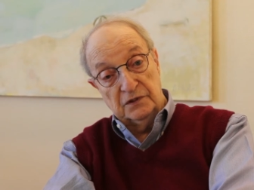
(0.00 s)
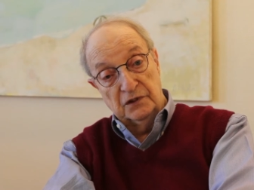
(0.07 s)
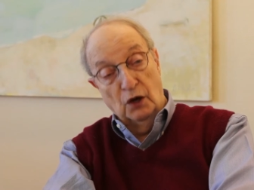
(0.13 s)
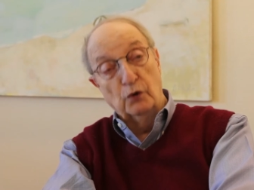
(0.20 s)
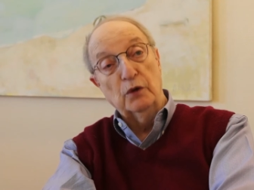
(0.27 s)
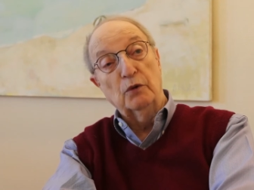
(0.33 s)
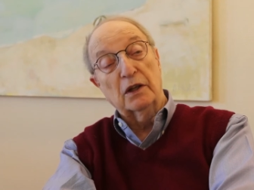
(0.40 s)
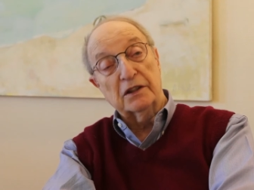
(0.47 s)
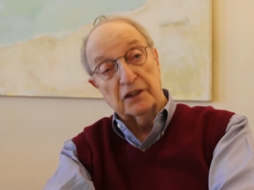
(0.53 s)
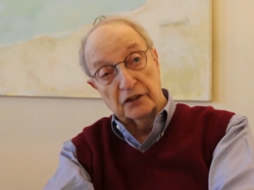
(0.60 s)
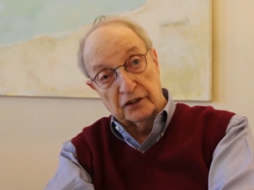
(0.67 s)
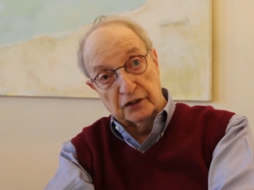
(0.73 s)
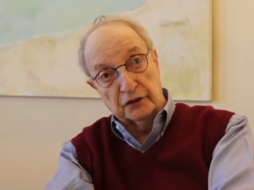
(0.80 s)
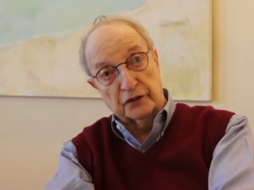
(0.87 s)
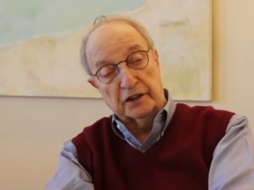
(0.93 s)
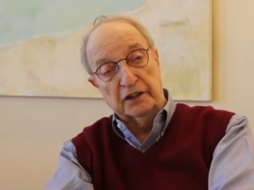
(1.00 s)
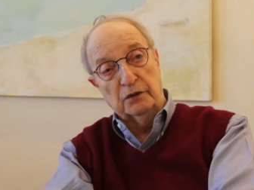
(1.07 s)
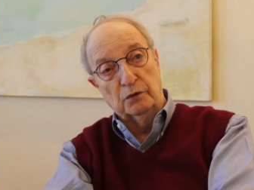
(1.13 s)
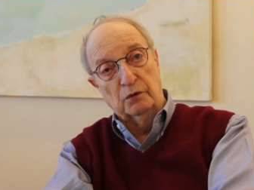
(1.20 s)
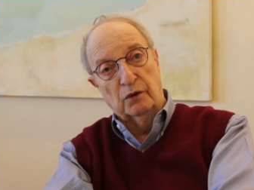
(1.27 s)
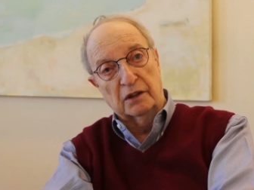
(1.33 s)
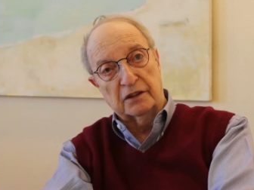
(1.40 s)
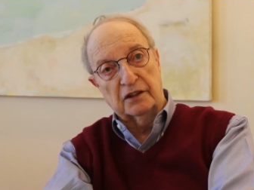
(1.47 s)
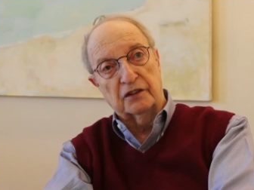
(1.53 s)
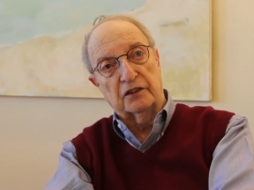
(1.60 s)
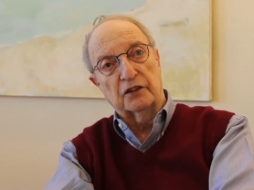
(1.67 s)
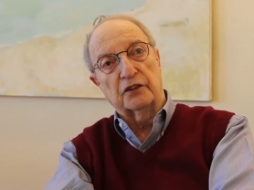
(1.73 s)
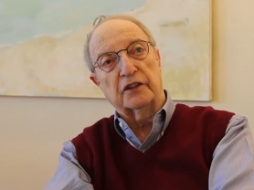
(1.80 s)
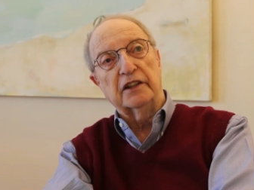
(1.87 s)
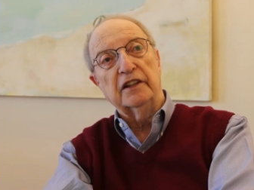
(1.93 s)
No, we went to Turkey. We went to
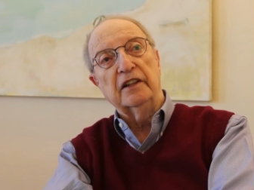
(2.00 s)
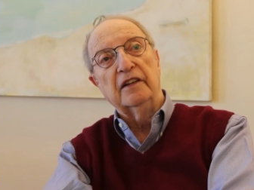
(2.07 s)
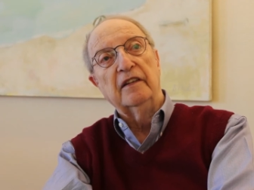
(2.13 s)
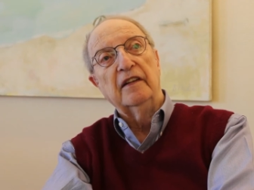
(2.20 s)
Turkey.